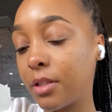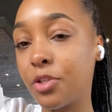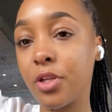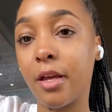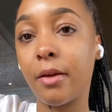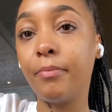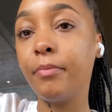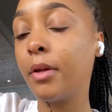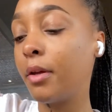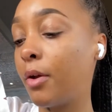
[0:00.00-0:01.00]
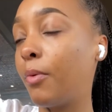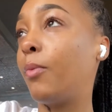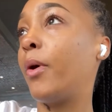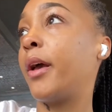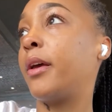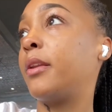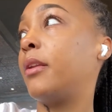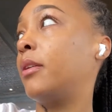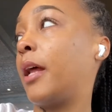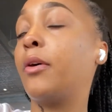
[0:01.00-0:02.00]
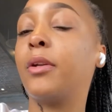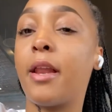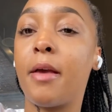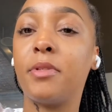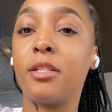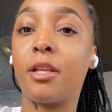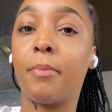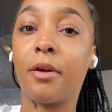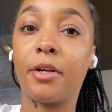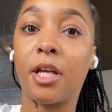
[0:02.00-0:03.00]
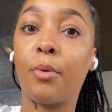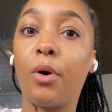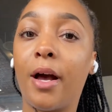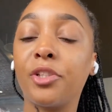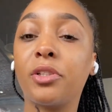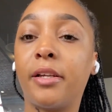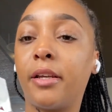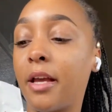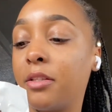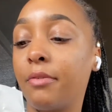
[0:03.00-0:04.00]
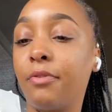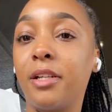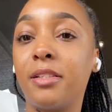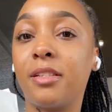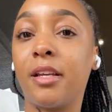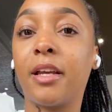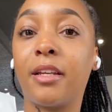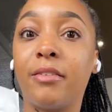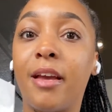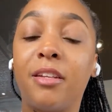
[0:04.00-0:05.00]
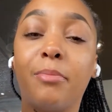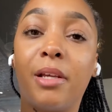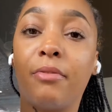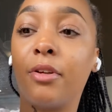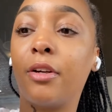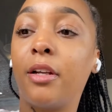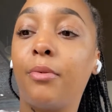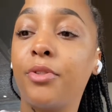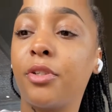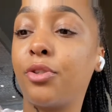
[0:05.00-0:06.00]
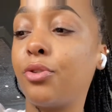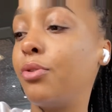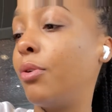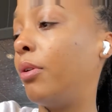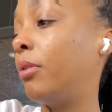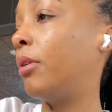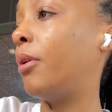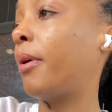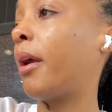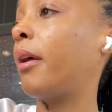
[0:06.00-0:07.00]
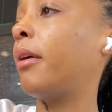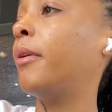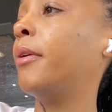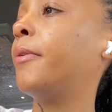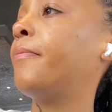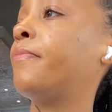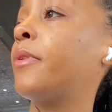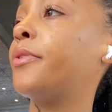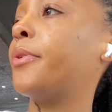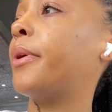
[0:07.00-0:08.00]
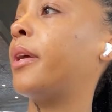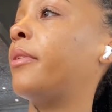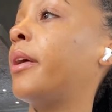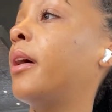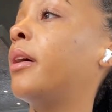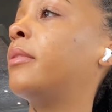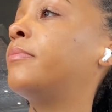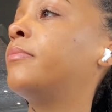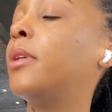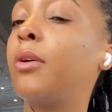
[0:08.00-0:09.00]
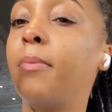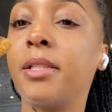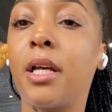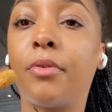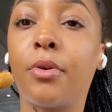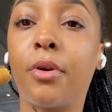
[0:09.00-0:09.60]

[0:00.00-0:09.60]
the gym when like on an empty stomach, because I will actually end up feeling sick and end up leaving early, which is not okay. So here I am, got myself a